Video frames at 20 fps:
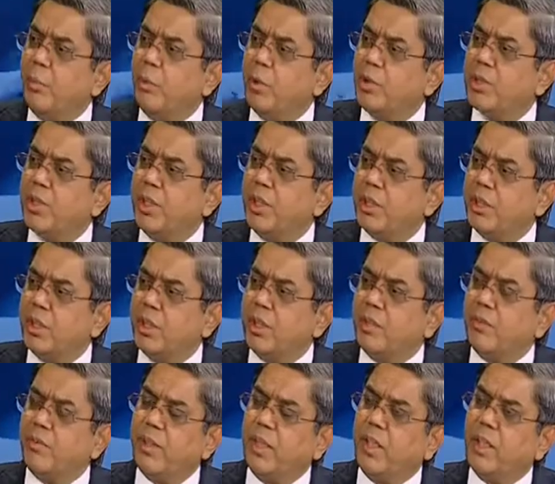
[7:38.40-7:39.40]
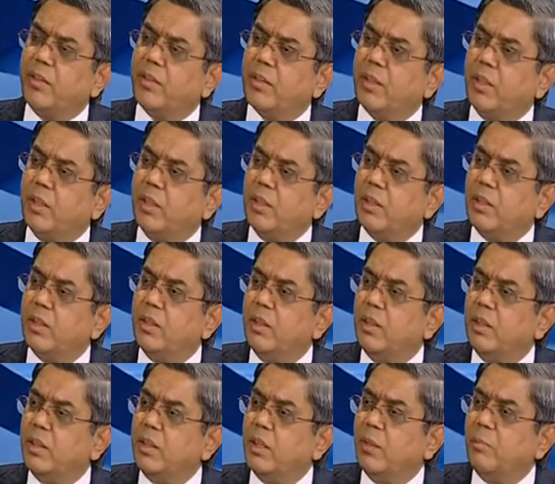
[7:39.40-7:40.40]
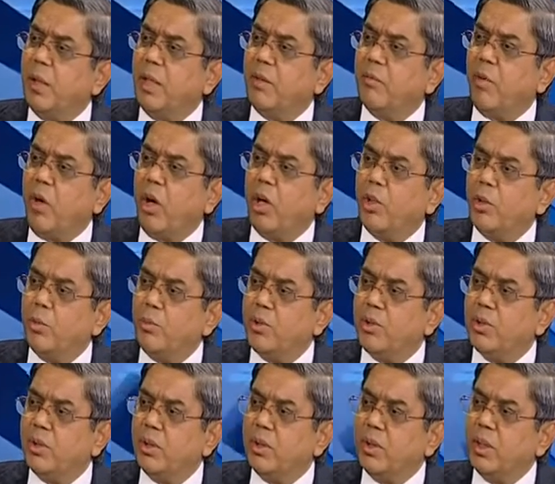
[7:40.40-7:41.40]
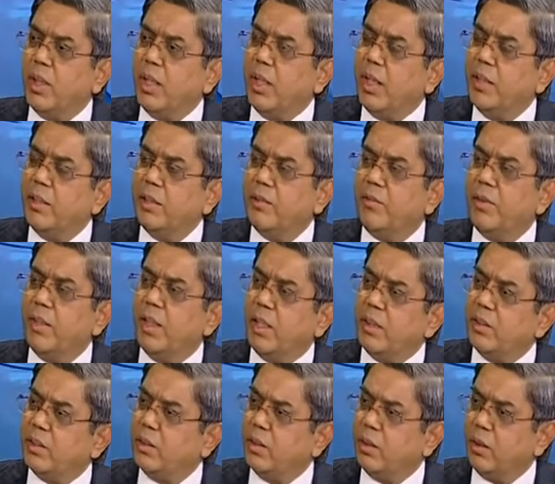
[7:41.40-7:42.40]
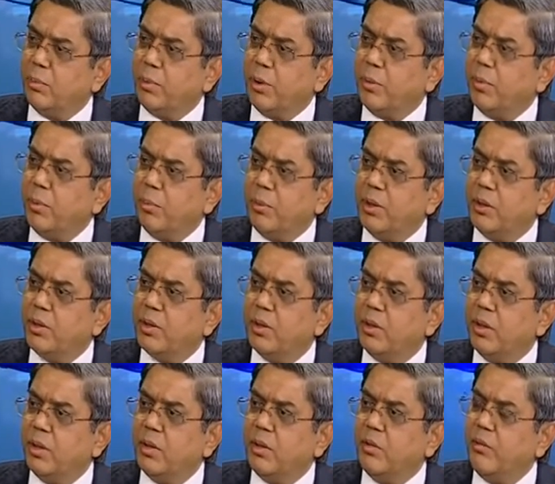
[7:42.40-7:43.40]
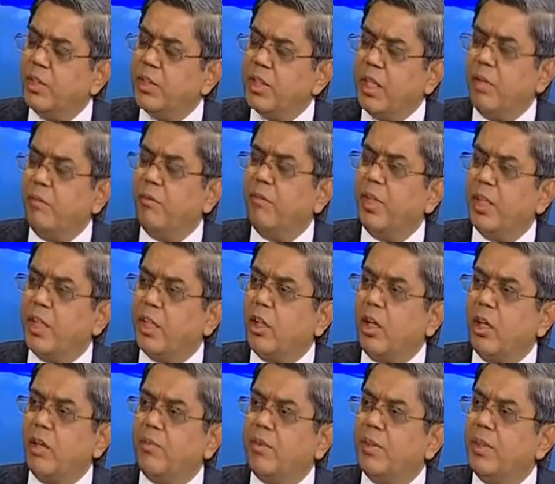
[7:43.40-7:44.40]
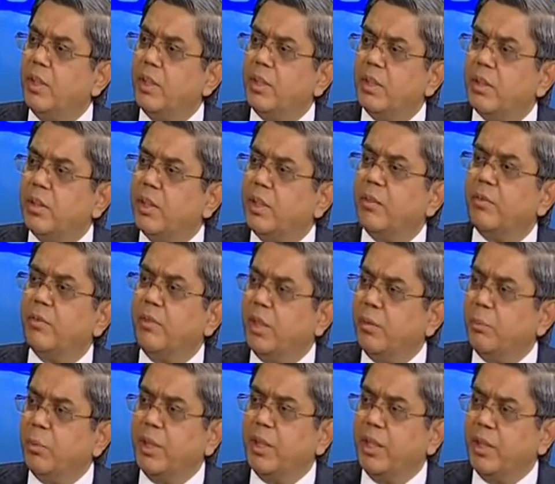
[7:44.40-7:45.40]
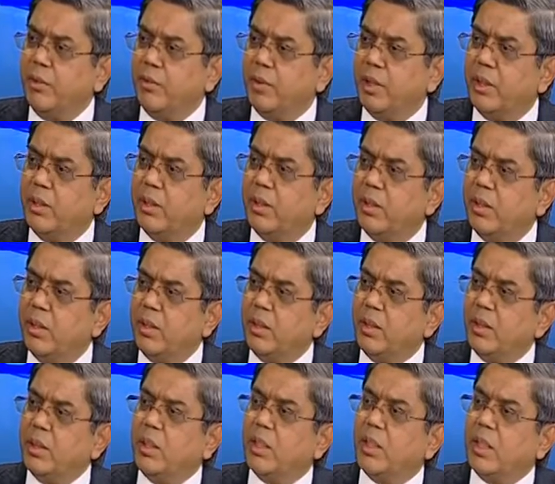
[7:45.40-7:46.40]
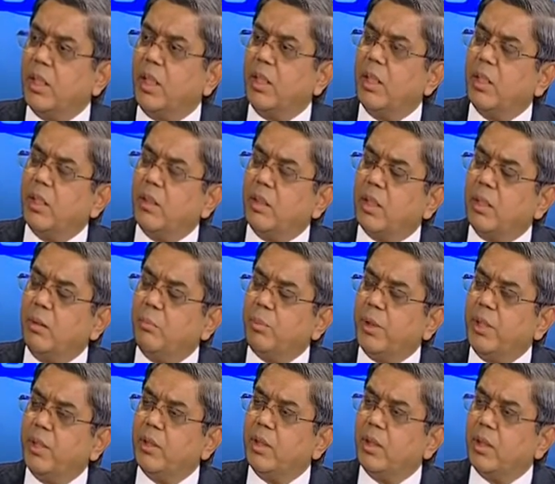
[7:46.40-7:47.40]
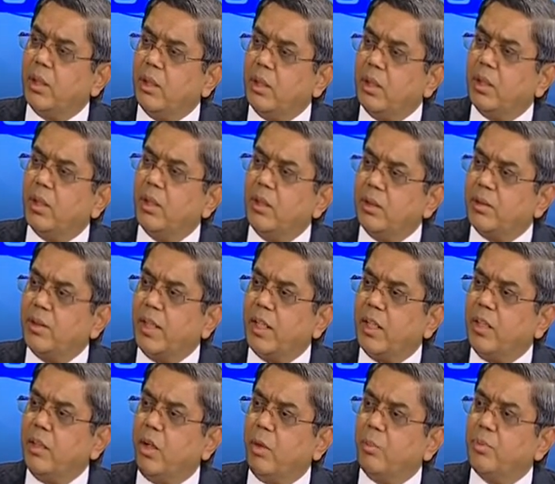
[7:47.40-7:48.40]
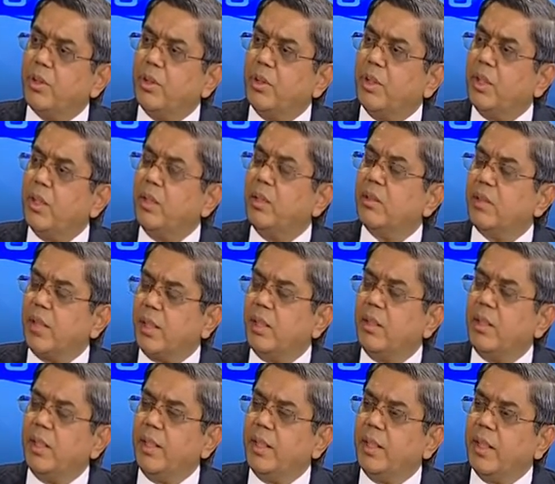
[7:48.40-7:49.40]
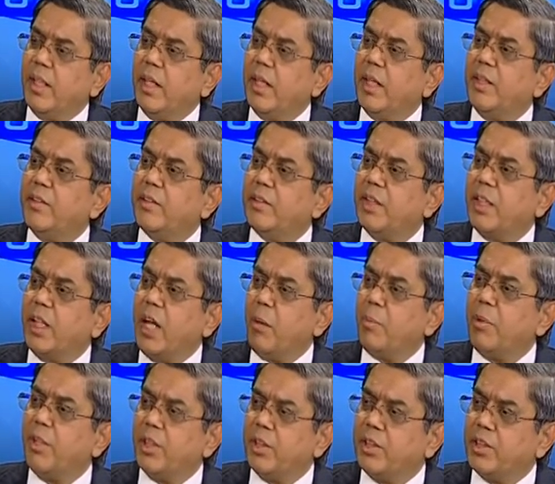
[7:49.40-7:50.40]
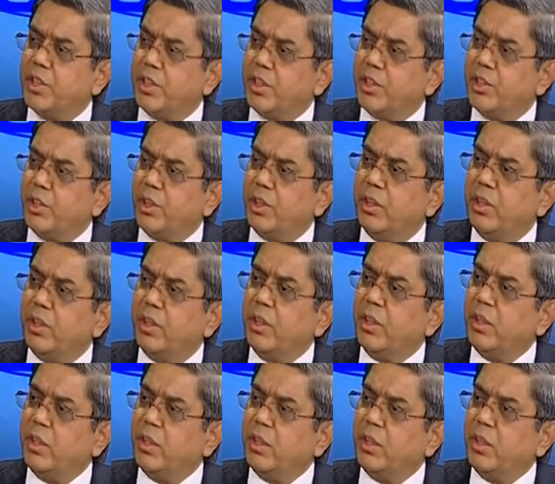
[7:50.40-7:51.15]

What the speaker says: demonstrate current financial year my volumes and the financial performance, which I am very confident it will be delivered. The second area is the capital structure.